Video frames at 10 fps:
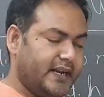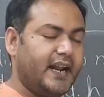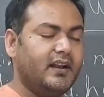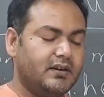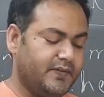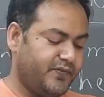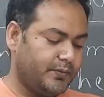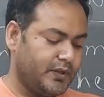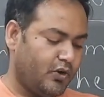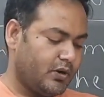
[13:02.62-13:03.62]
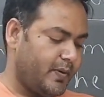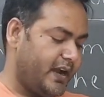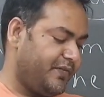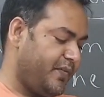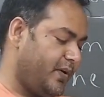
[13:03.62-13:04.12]
I learned from the
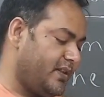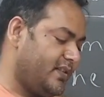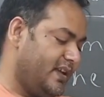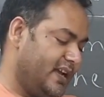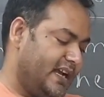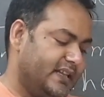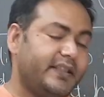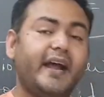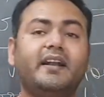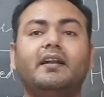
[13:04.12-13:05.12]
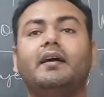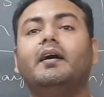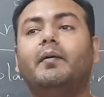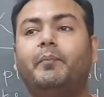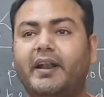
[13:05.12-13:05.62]
autobiography was that
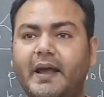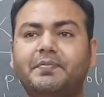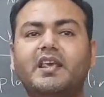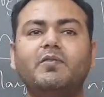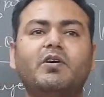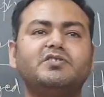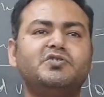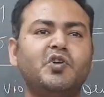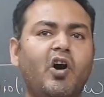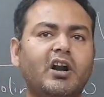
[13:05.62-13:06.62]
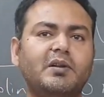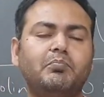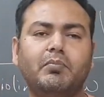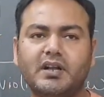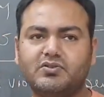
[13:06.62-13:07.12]
perhaps he was not
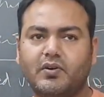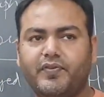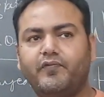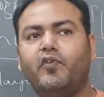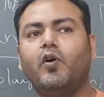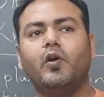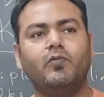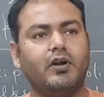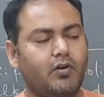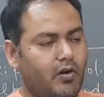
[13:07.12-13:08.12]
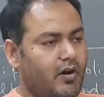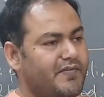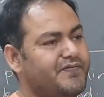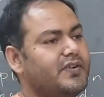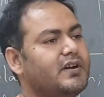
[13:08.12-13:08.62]
much of a follower of
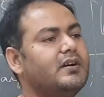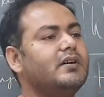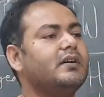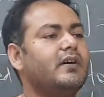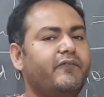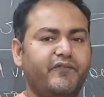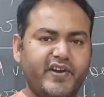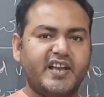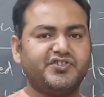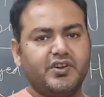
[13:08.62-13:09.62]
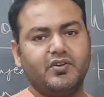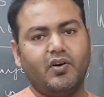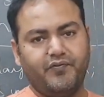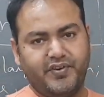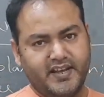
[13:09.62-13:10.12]
fashion
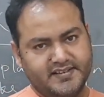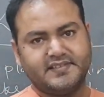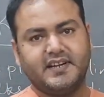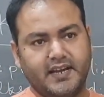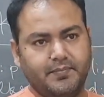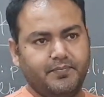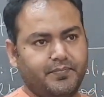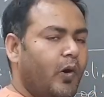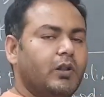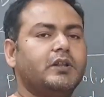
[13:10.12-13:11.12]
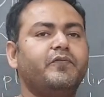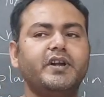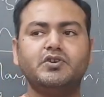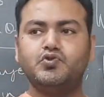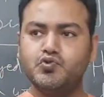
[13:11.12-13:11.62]
of his time. Although
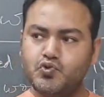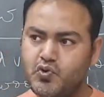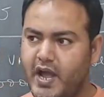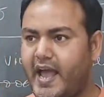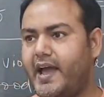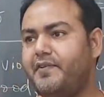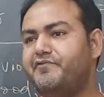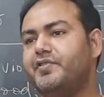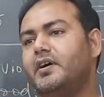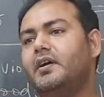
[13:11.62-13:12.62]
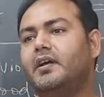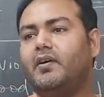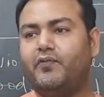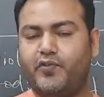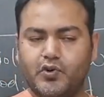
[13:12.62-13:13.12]
we do have
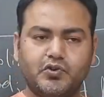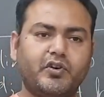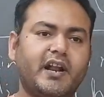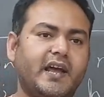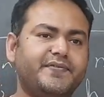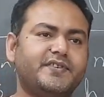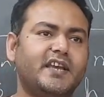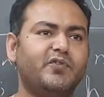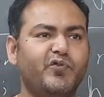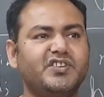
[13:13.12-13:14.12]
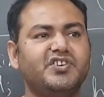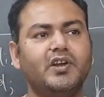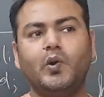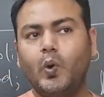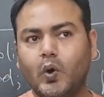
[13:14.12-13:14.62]
photographs in which he
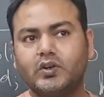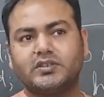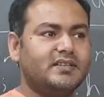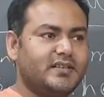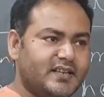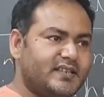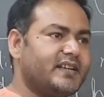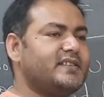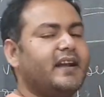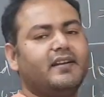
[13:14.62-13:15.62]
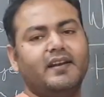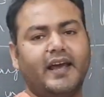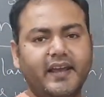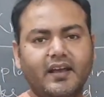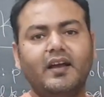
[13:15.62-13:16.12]
looks just exactly
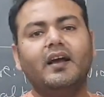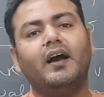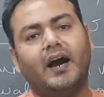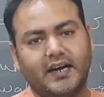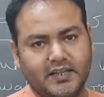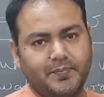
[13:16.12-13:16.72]
like other